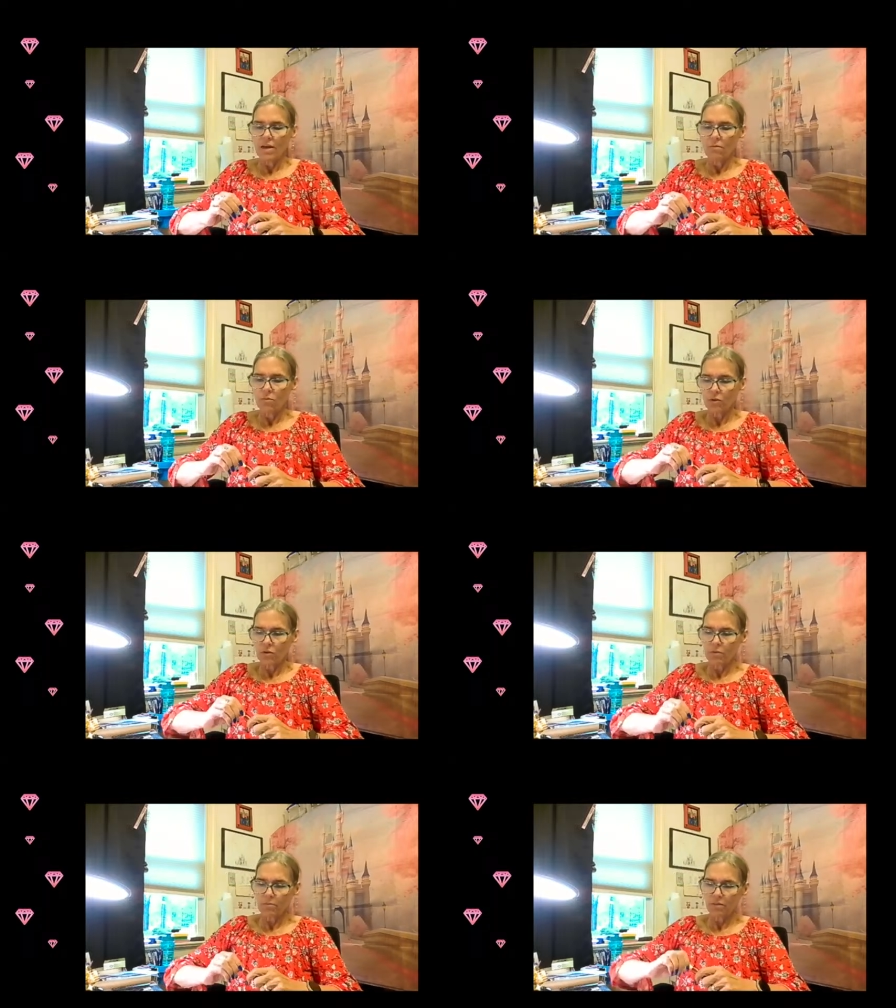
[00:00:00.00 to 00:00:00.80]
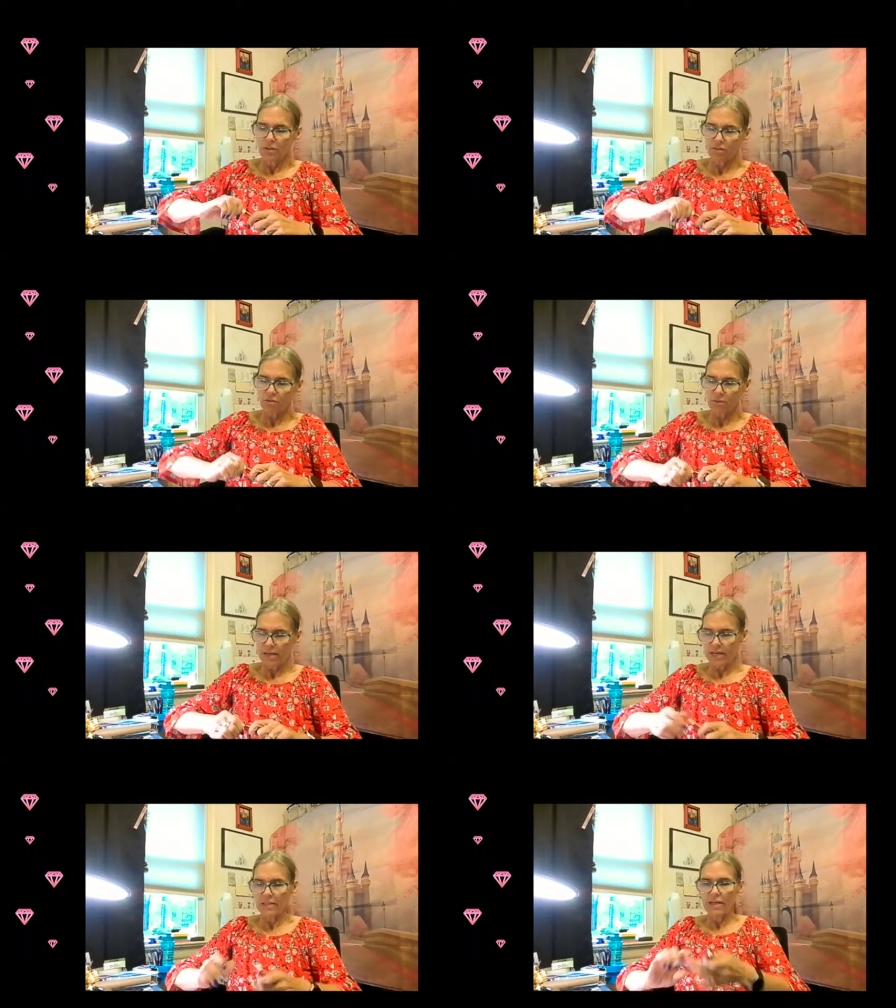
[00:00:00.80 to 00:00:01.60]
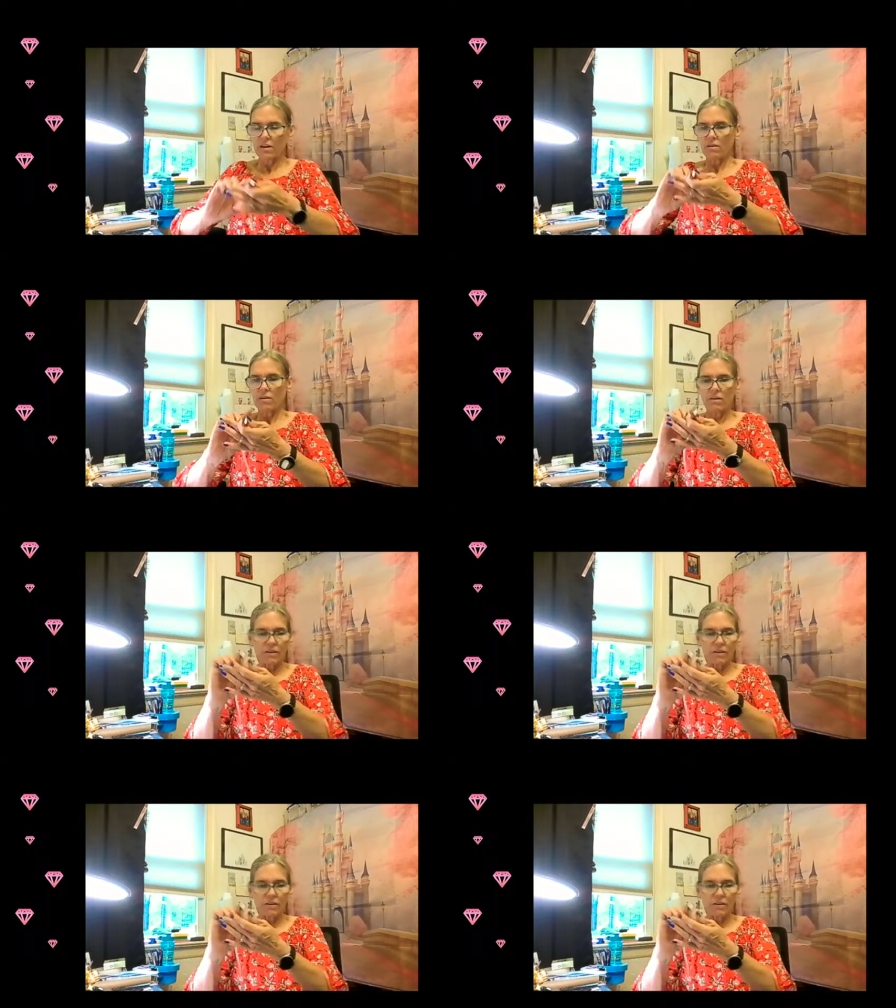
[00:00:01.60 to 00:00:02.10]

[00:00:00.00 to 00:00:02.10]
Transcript: And we're going to put the 3 in there.